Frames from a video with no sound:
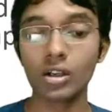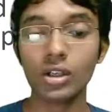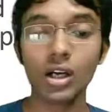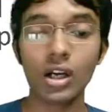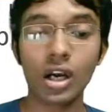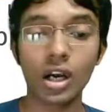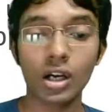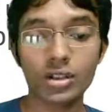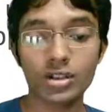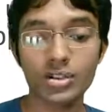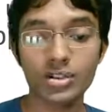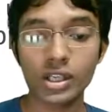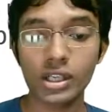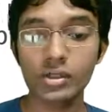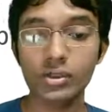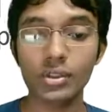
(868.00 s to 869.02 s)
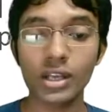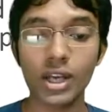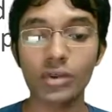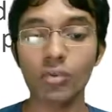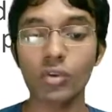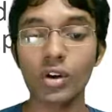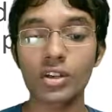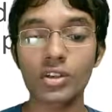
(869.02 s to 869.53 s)
good to tell you that what
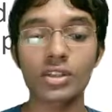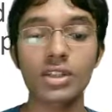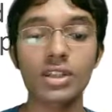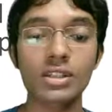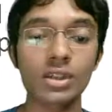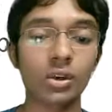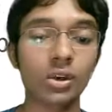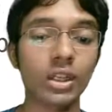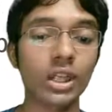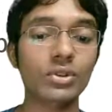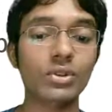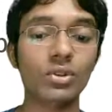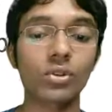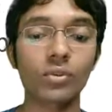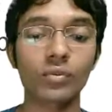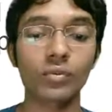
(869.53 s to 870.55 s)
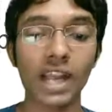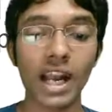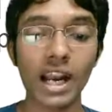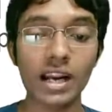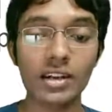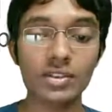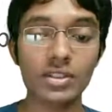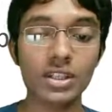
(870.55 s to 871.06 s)
it is. Okay, so that's
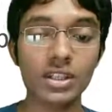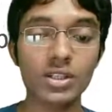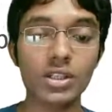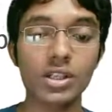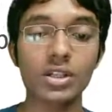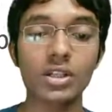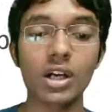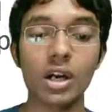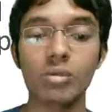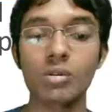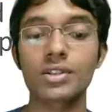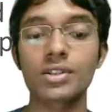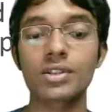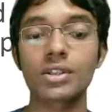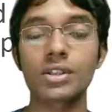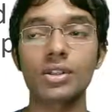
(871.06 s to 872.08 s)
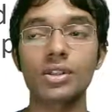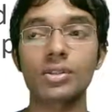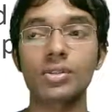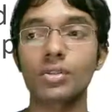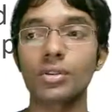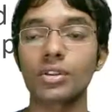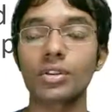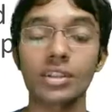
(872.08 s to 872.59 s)
it. I will see you in
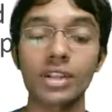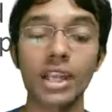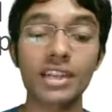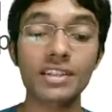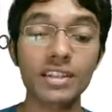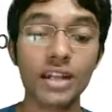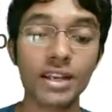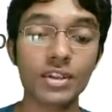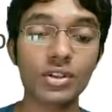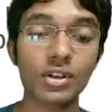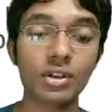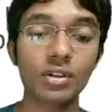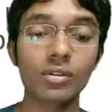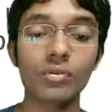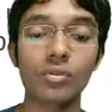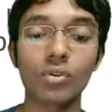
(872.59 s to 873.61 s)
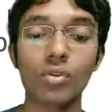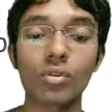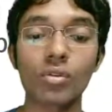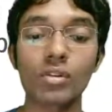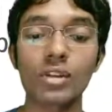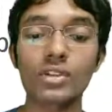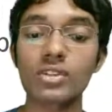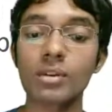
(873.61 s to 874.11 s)
the next lecture for
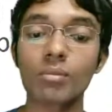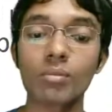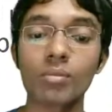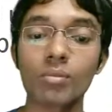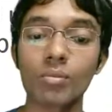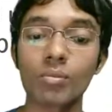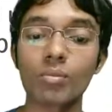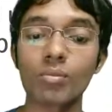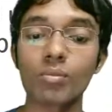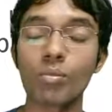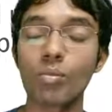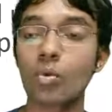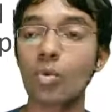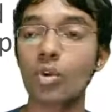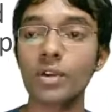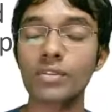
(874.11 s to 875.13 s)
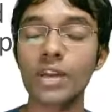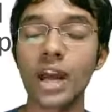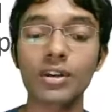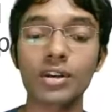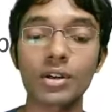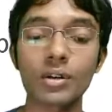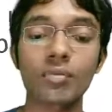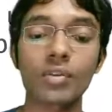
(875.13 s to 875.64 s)
some more of the identity
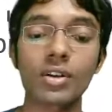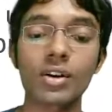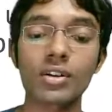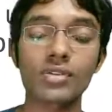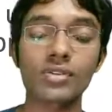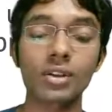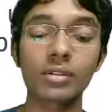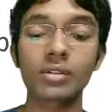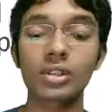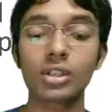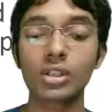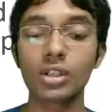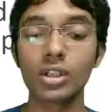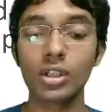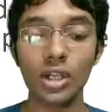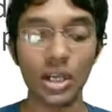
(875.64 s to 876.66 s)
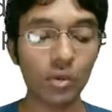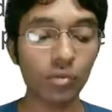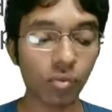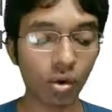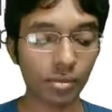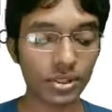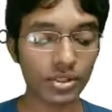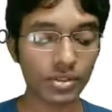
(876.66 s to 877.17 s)
federation
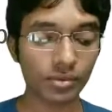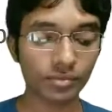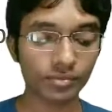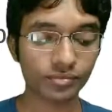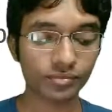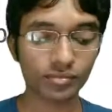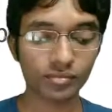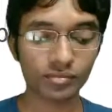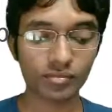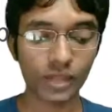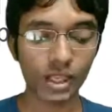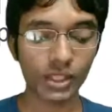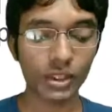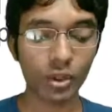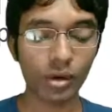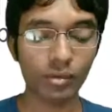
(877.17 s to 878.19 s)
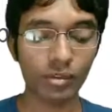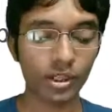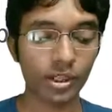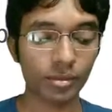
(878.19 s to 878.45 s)
information. Thank you. Have a great day.